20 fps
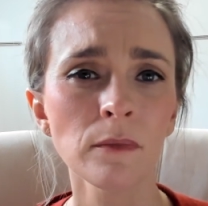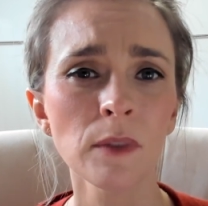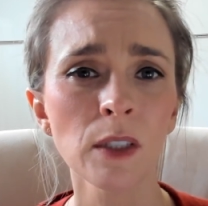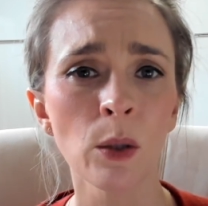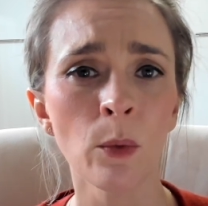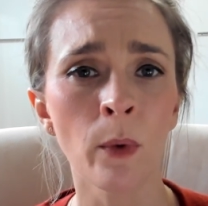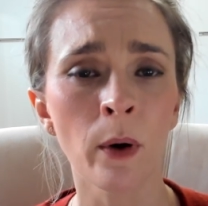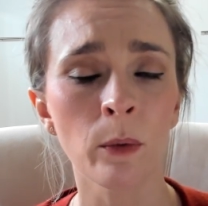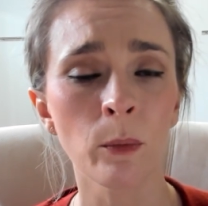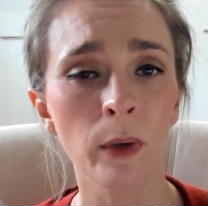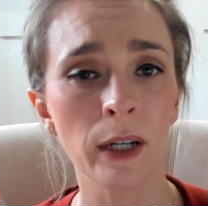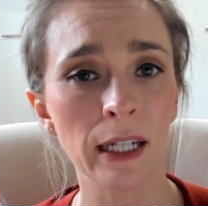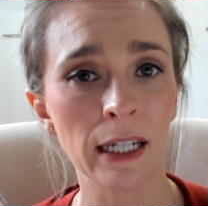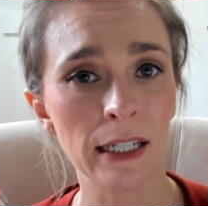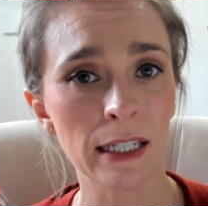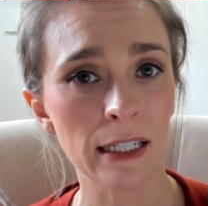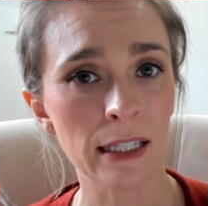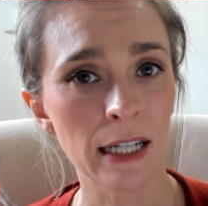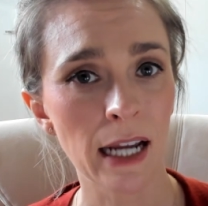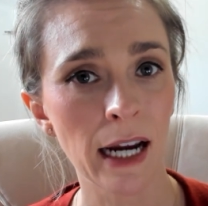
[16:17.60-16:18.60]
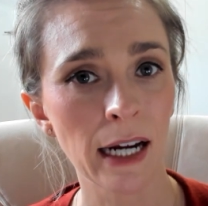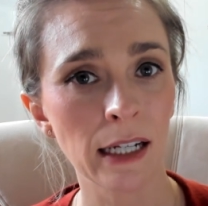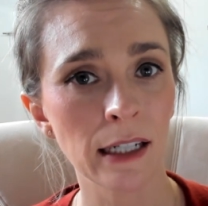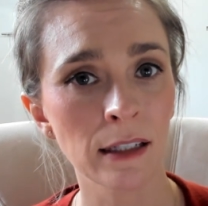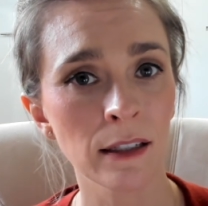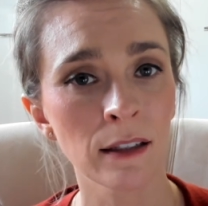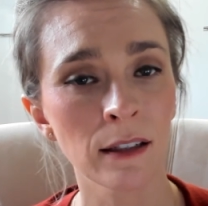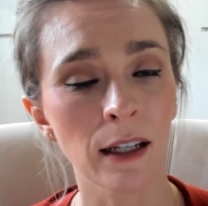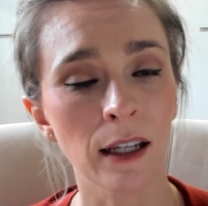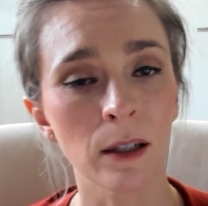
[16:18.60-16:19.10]
when we need to
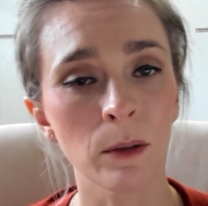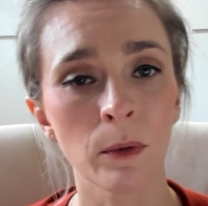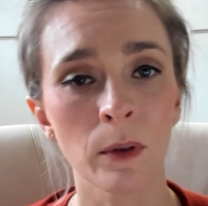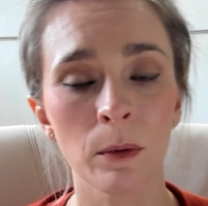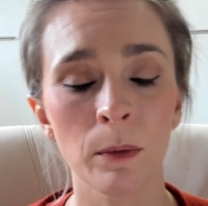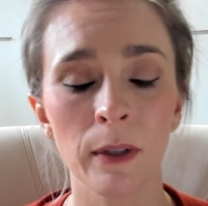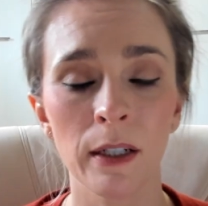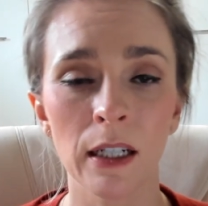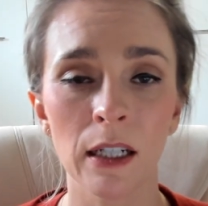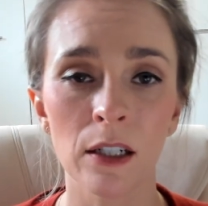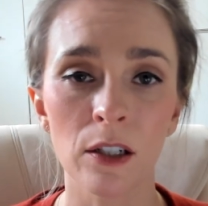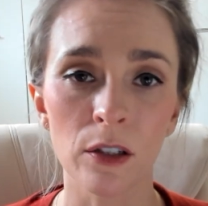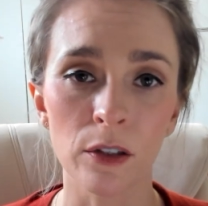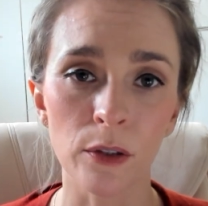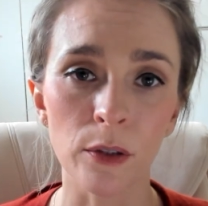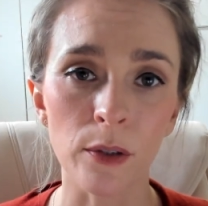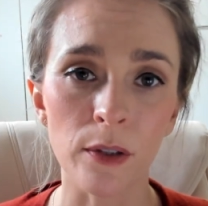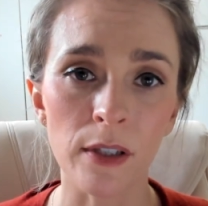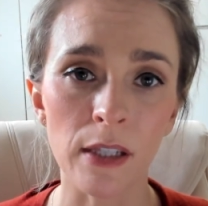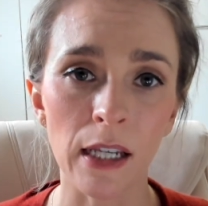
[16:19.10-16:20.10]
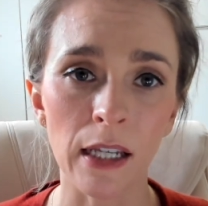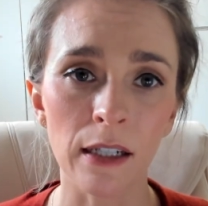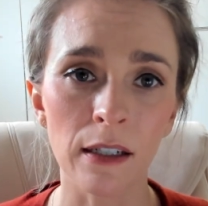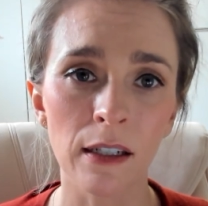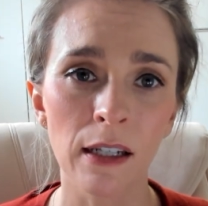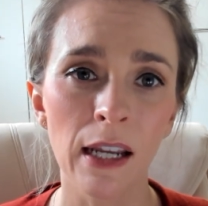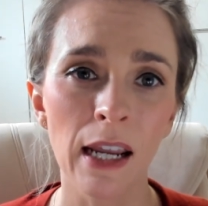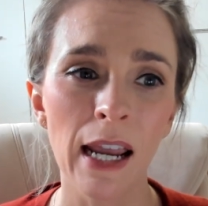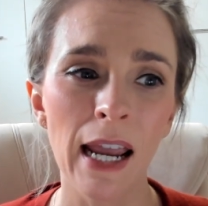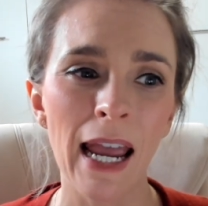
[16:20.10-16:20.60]
tighten and when we need to loosen.